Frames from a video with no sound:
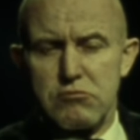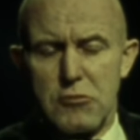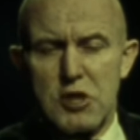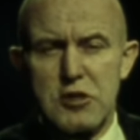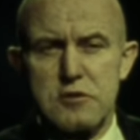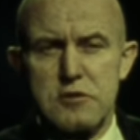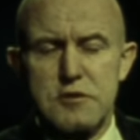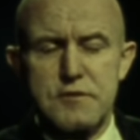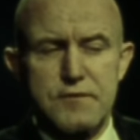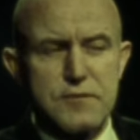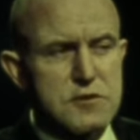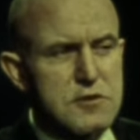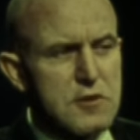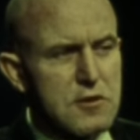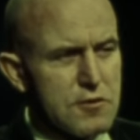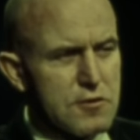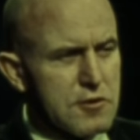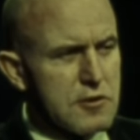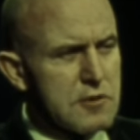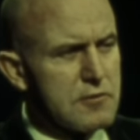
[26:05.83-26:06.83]
maintenance
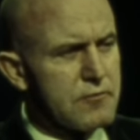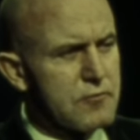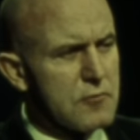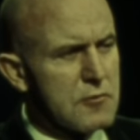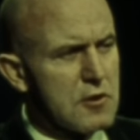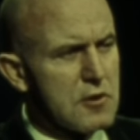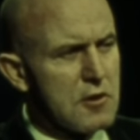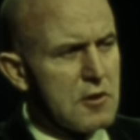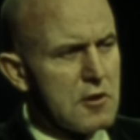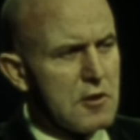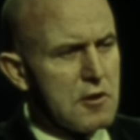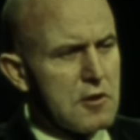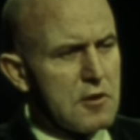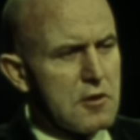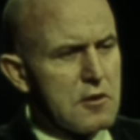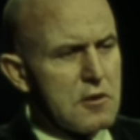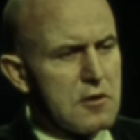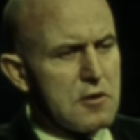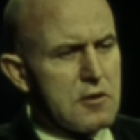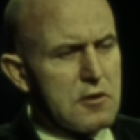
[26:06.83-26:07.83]
facility
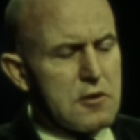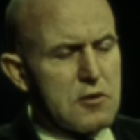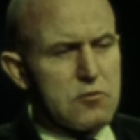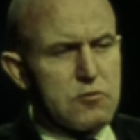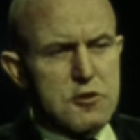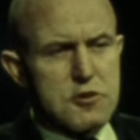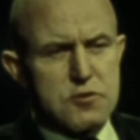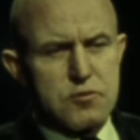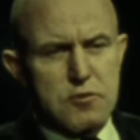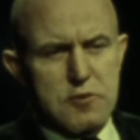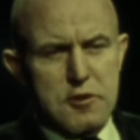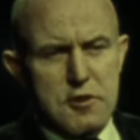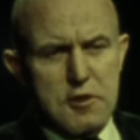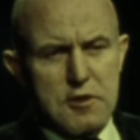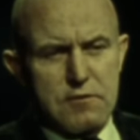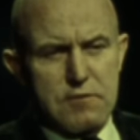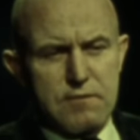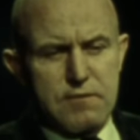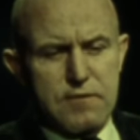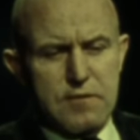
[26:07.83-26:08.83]
in which we'll
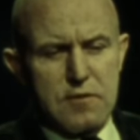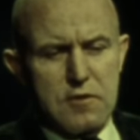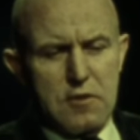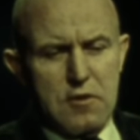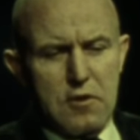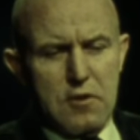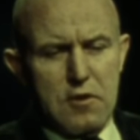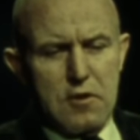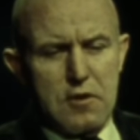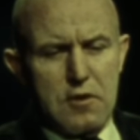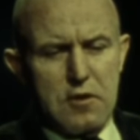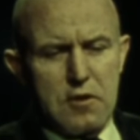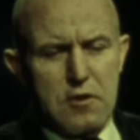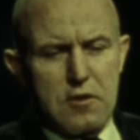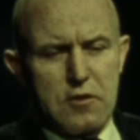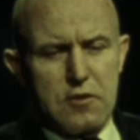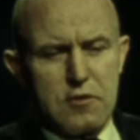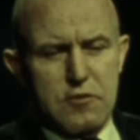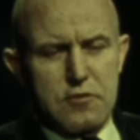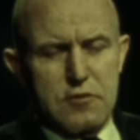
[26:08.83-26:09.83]
have
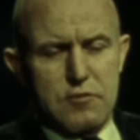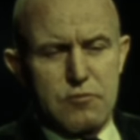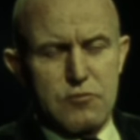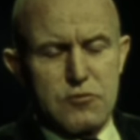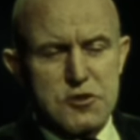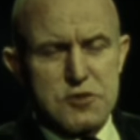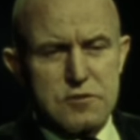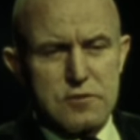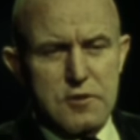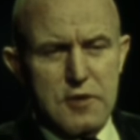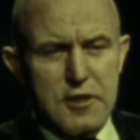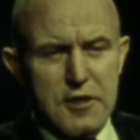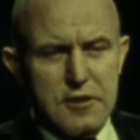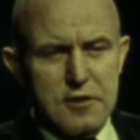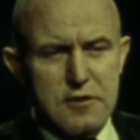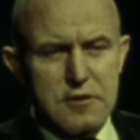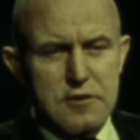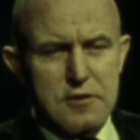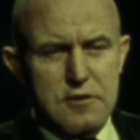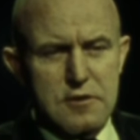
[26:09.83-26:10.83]
the missile
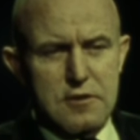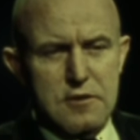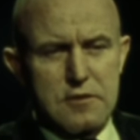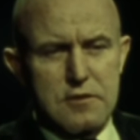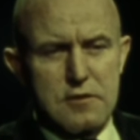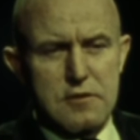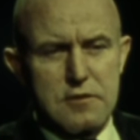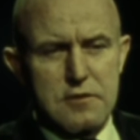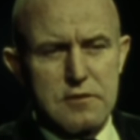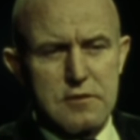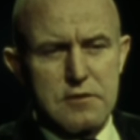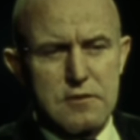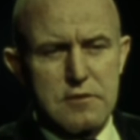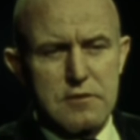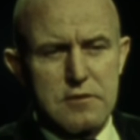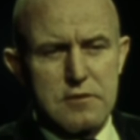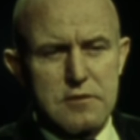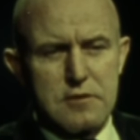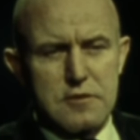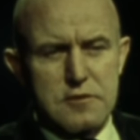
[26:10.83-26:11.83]
handling and
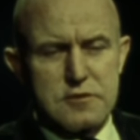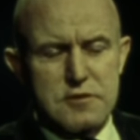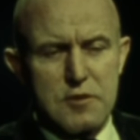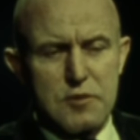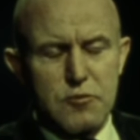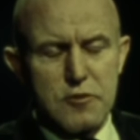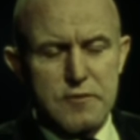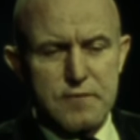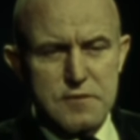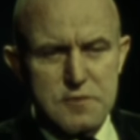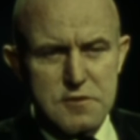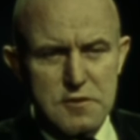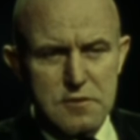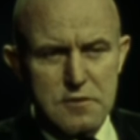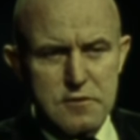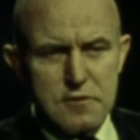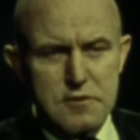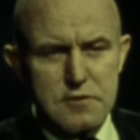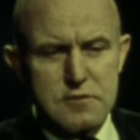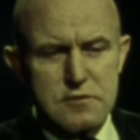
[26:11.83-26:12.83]
assembly
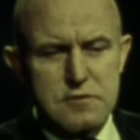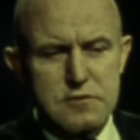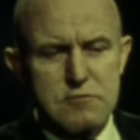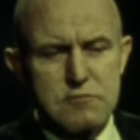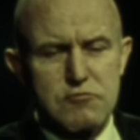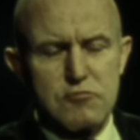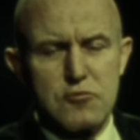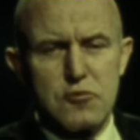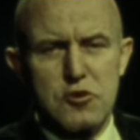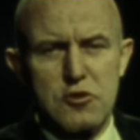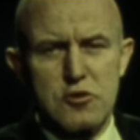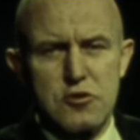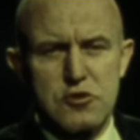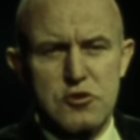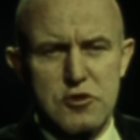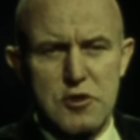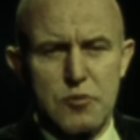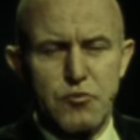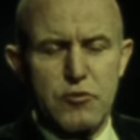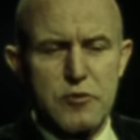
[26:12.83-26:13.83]
facilities,
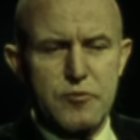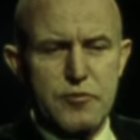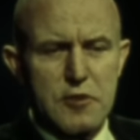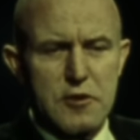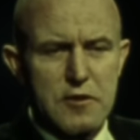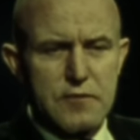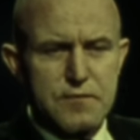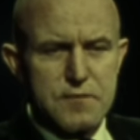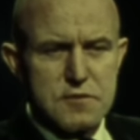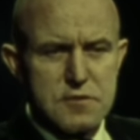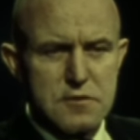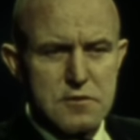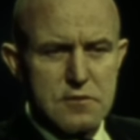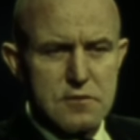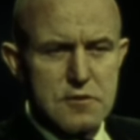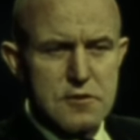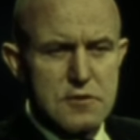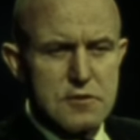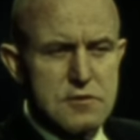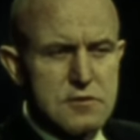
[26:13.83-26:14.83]
ship repair
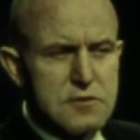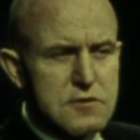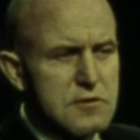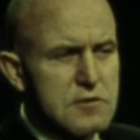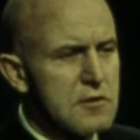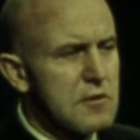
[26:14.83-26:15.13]
facilities,